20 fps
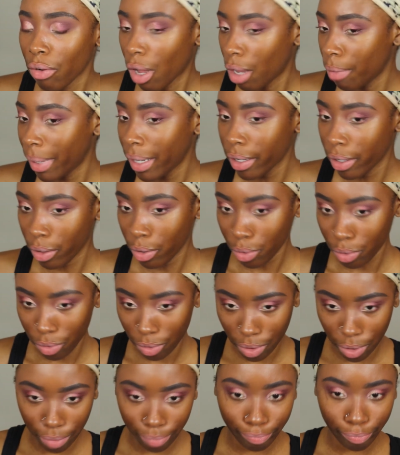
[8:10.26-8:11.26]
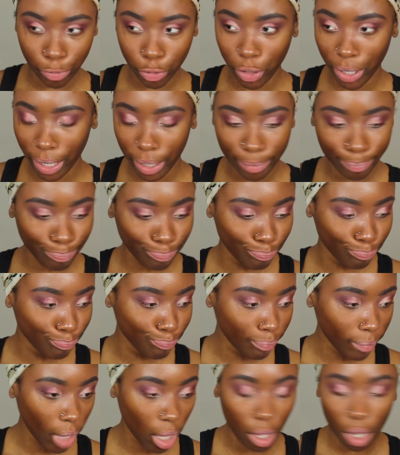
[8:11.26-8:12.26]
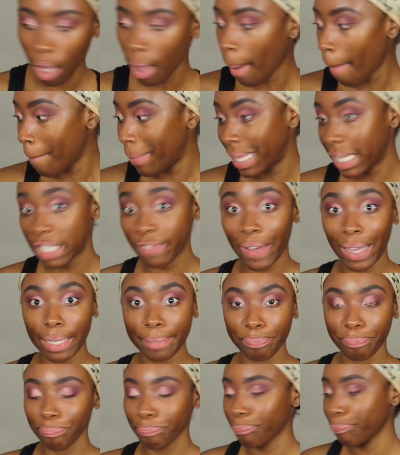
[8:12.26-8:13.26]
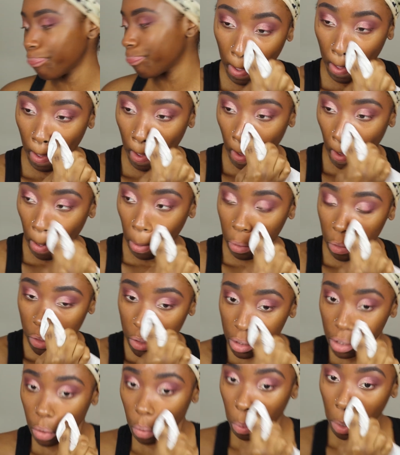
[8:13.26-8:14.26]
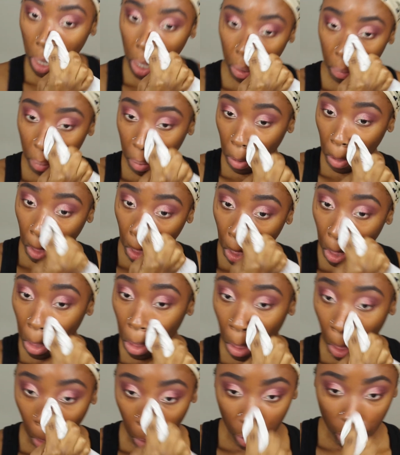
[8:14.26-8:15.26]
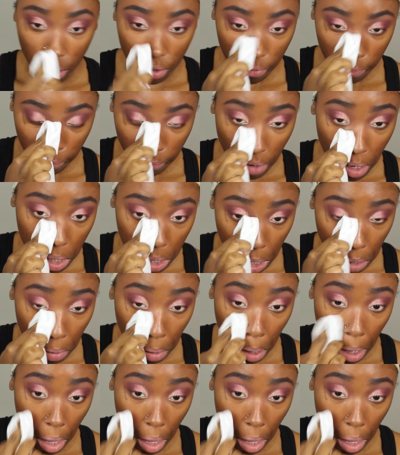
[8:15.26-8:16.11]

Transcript: on my nose. Great. But it's fine. I'm going to wipe this fallout